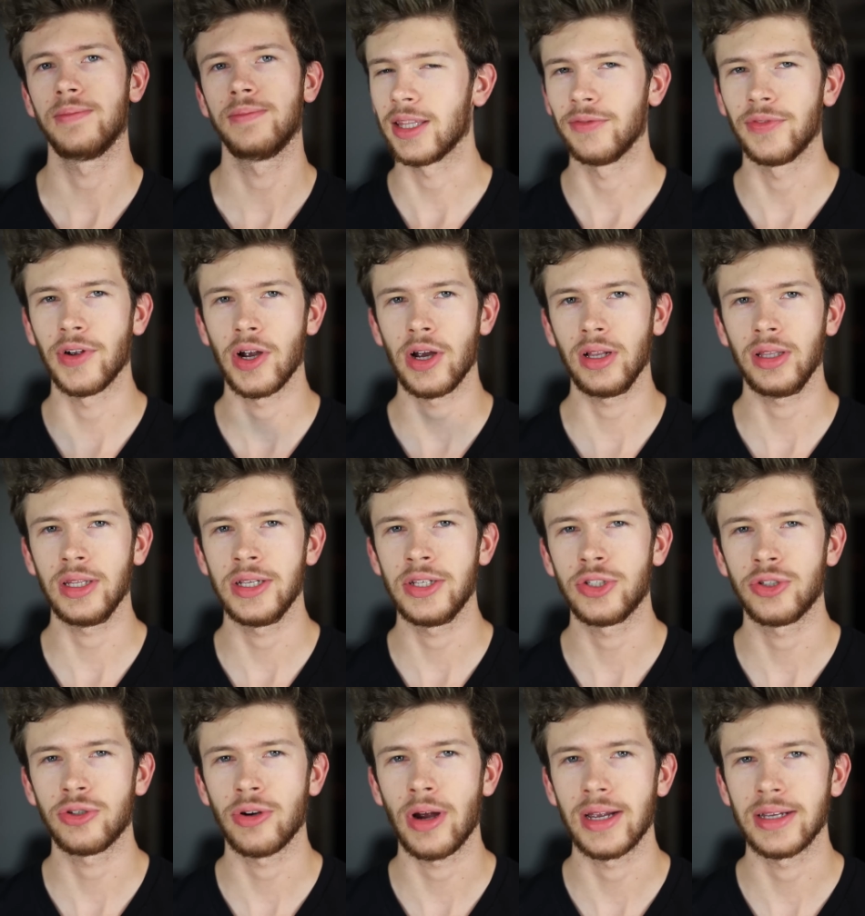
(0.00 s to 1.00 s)
At the very
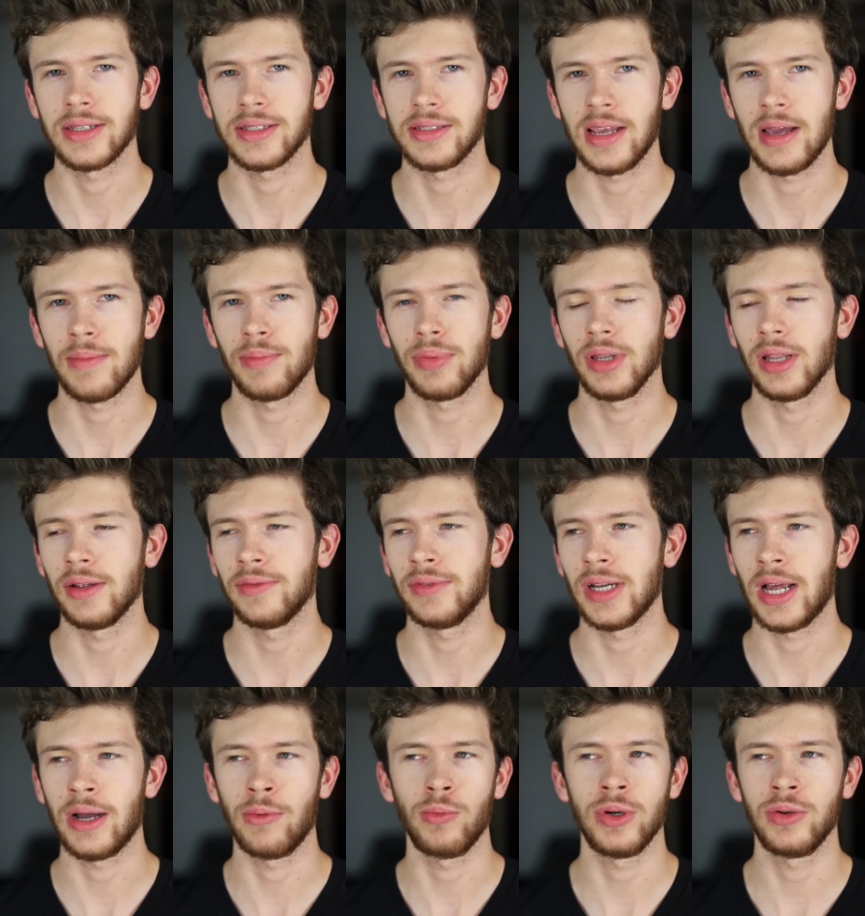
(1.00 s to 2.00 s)
least, try a sample of
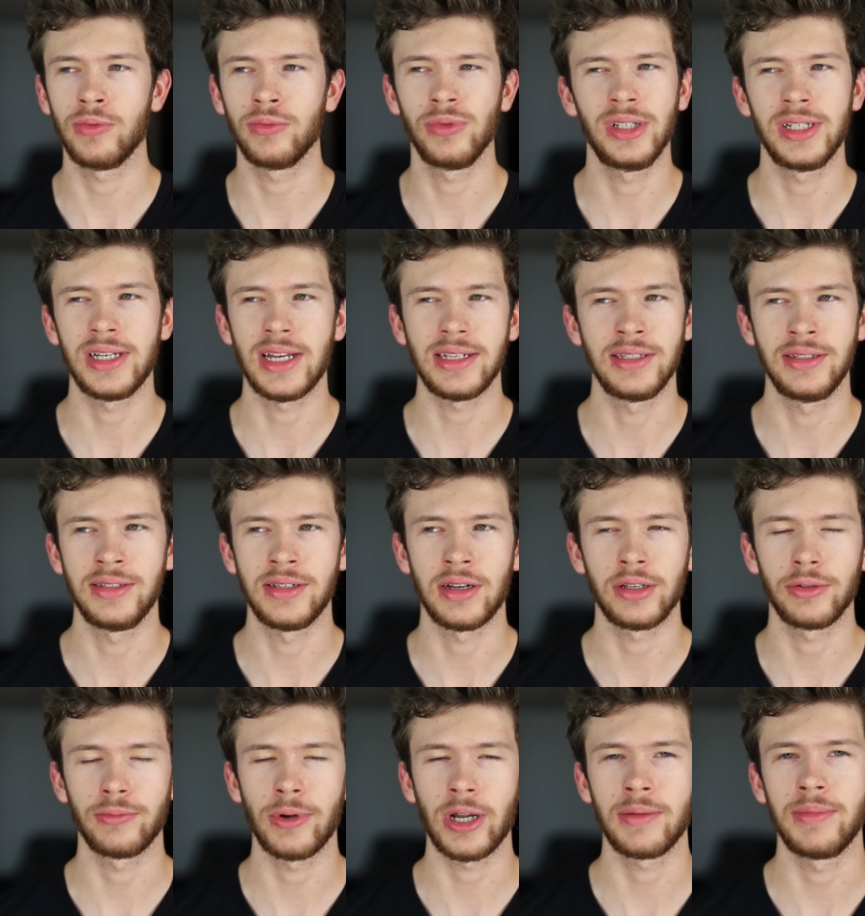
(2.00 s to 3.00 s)
it. I wouldn't really
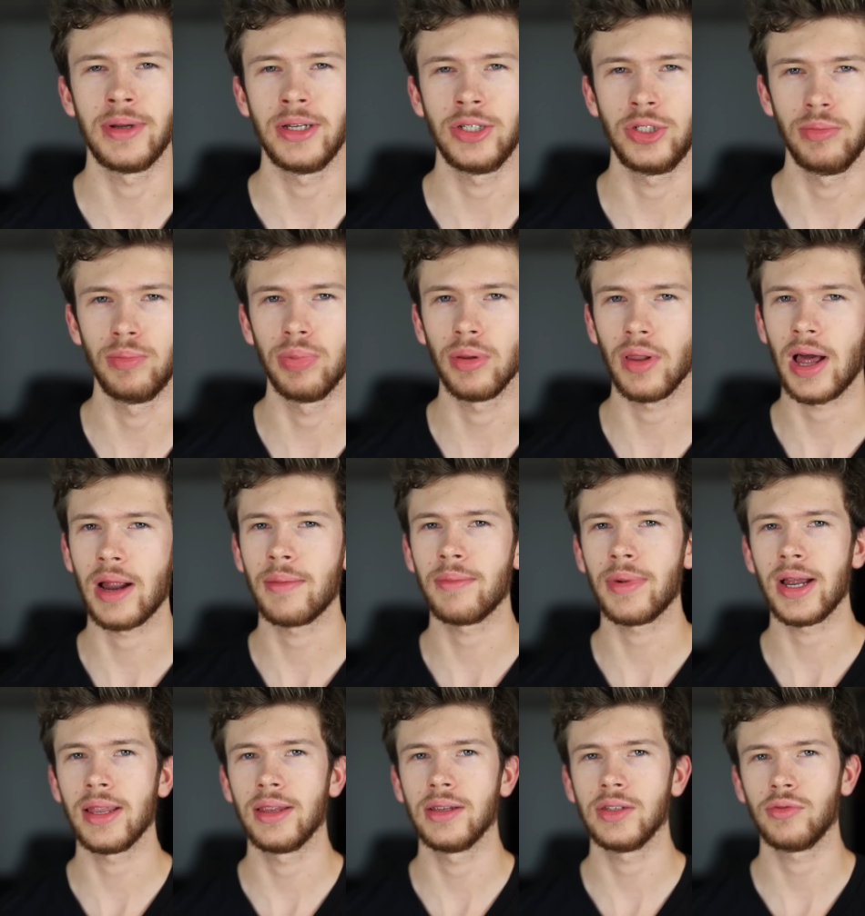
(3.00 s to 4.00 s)
necessarily recommend you blind
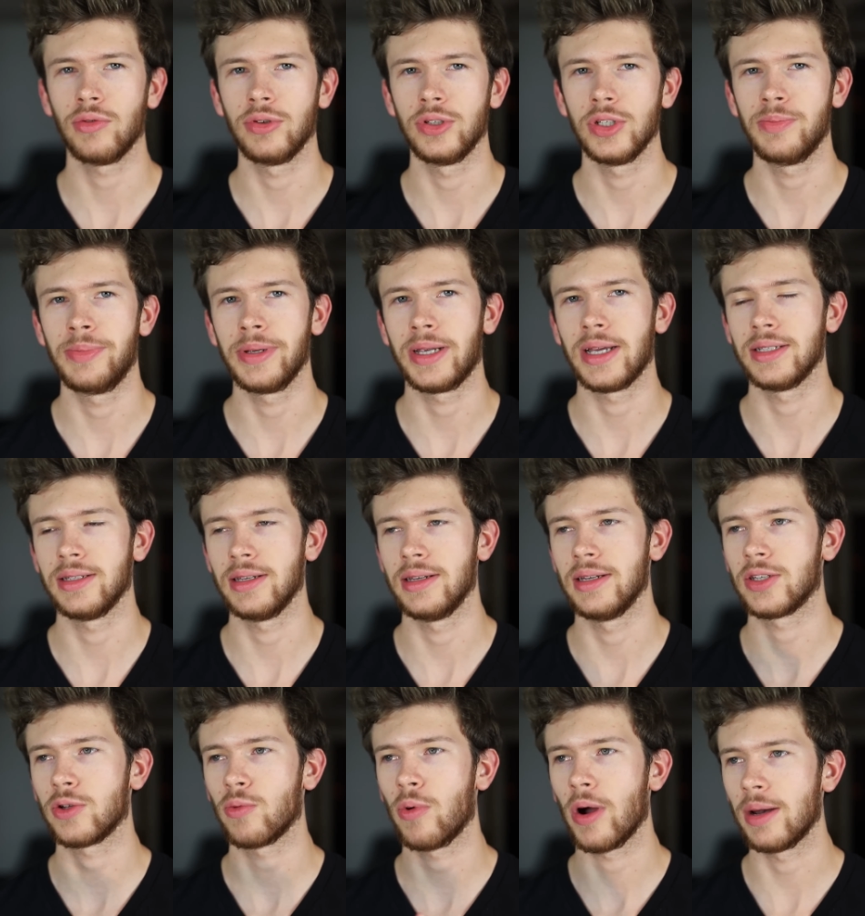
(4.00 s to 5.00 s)
buy this one just because it
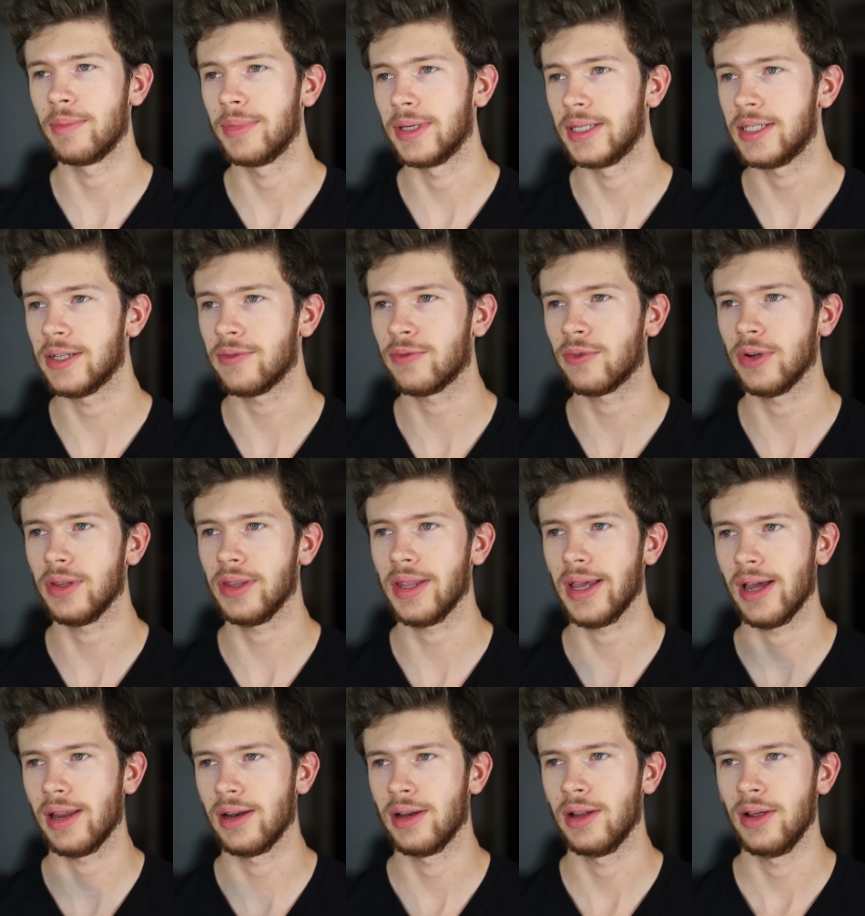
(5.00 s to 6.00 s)
is quite a bit different
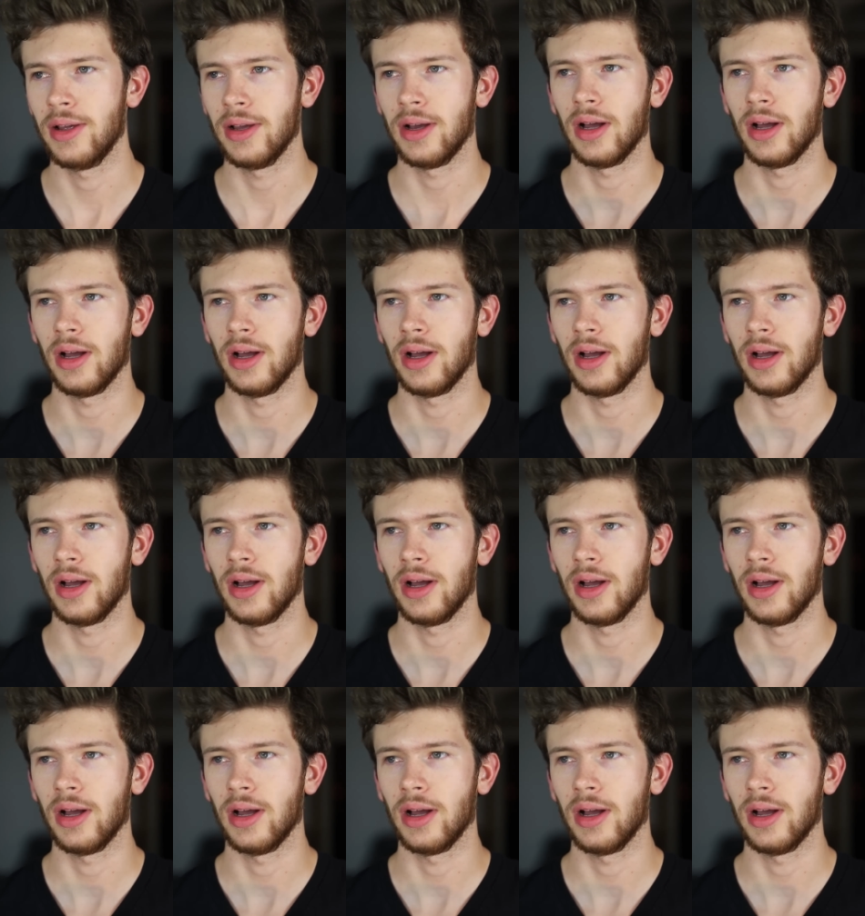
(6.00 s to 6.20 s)
than